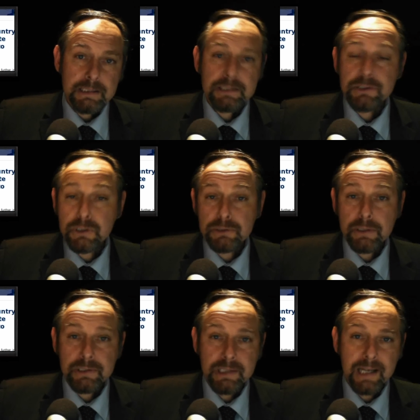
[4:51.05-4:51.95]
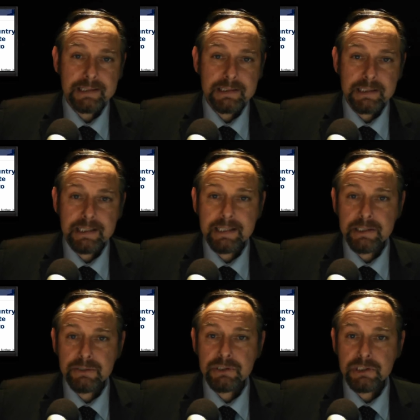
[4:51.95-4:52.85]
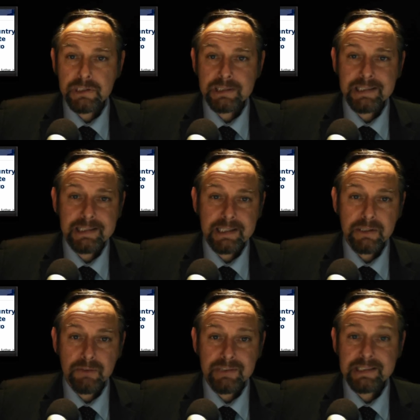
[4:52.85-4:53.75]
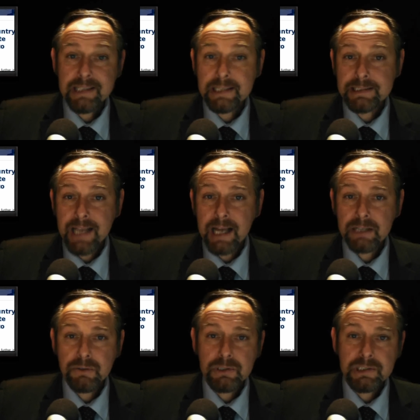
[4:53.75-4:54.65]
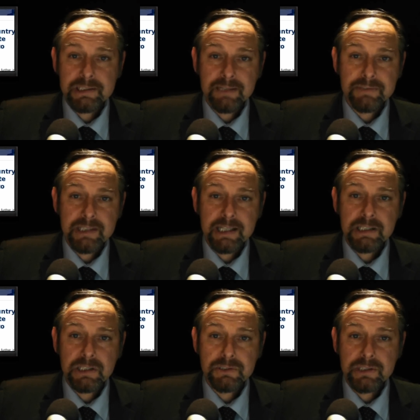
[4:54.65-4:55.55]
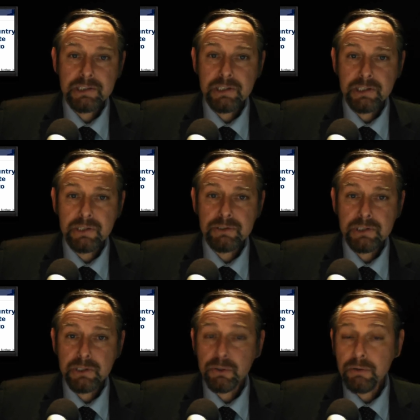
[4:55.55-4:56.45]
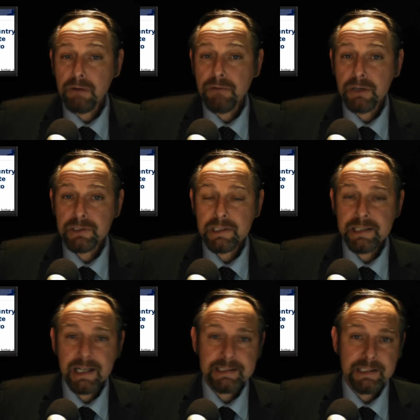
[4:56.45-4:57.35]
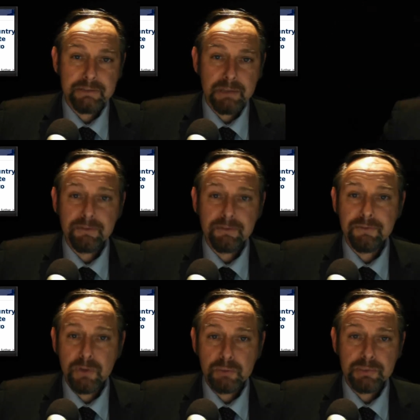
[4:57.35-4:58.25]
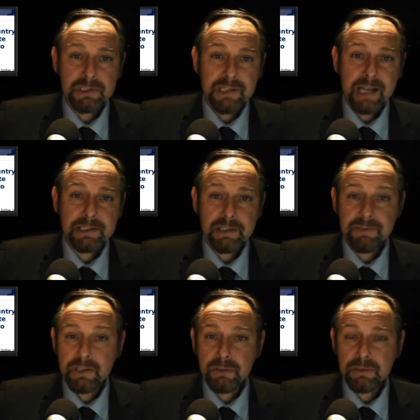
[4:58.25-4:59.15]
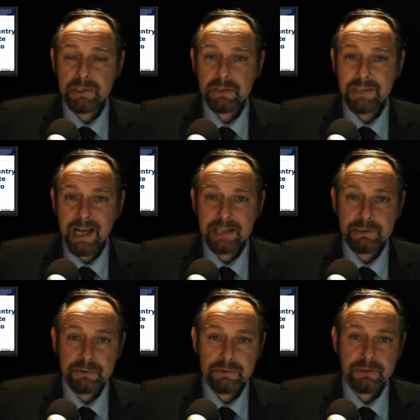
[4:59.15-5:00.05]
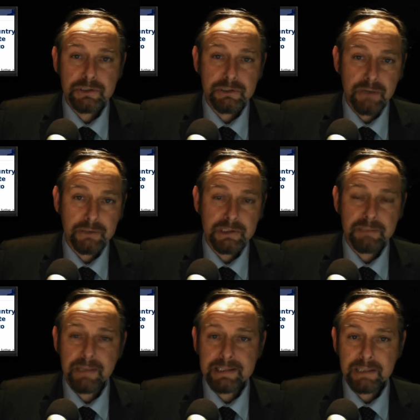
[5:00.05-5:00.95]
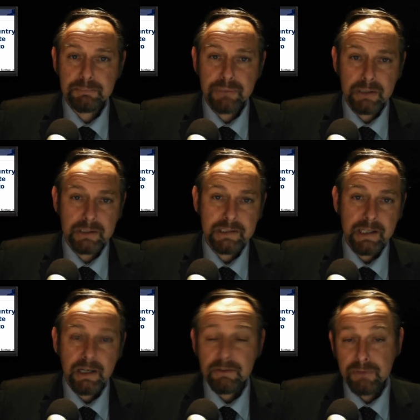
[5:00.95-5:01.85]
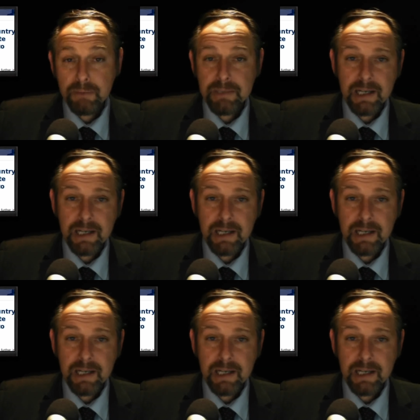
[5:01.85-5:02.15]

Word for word: Eurostat, the E U's statistics office, said debt across the seventeen countries that use the euro rose to ninety-three point four percent of the eurozone's annual gross domestic product, from